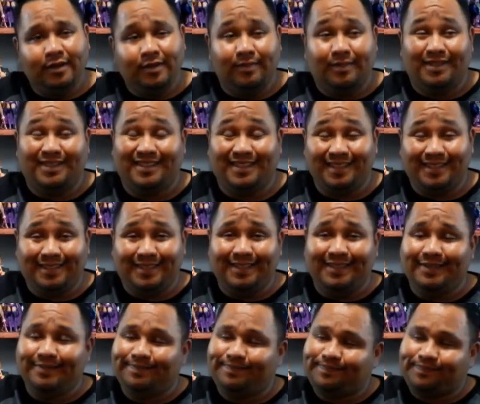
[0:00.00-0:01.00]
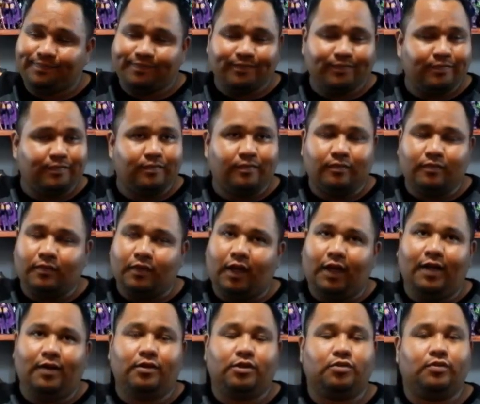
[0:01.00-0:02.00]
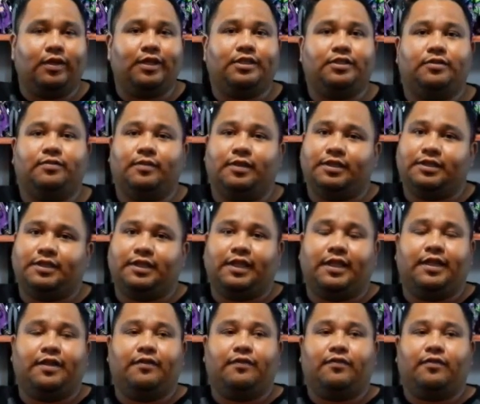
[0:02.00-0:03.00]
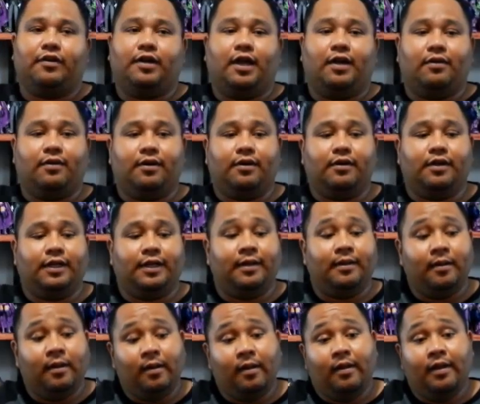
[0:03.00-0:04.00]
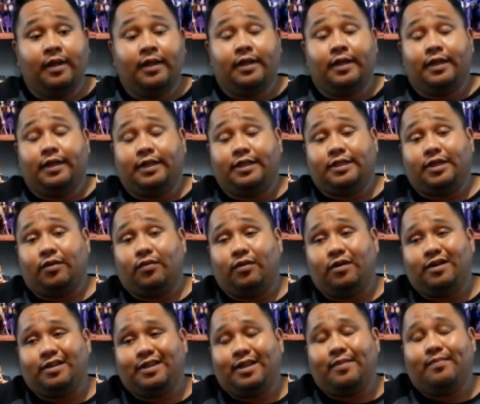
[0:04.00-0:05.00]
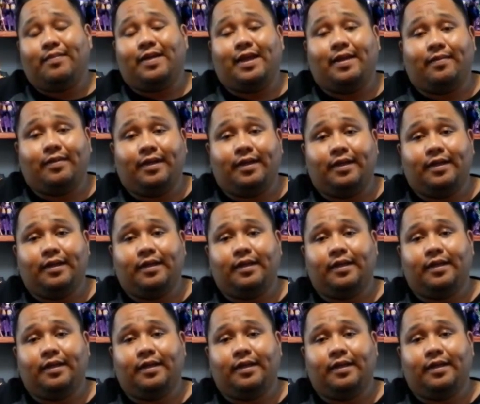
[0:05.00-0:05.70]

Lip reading: But 60, that was way too much to get in for an hour early. Is it worth it? Maybe.